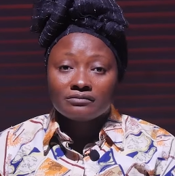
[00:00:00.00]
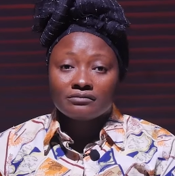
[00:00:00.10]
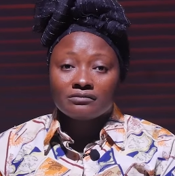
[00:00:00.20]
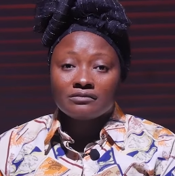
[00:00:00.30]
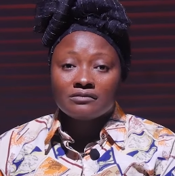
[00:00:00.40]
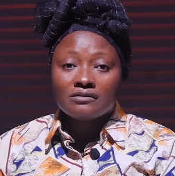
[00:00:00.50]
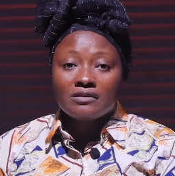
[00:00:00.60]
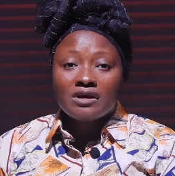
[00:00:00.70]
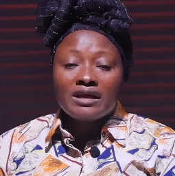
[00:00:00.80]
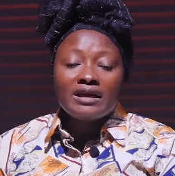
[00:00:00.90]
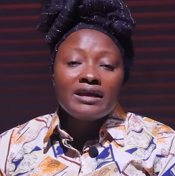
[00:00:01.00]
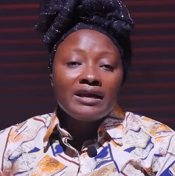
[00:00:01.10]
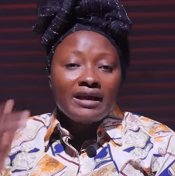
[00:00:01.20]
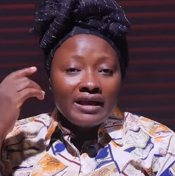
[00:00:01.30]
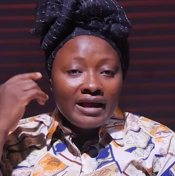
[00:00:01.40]

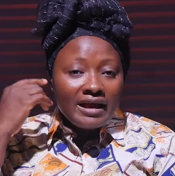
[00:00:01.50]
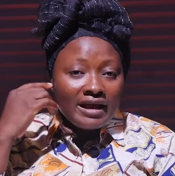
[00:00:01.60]
No one is speaking in this clip.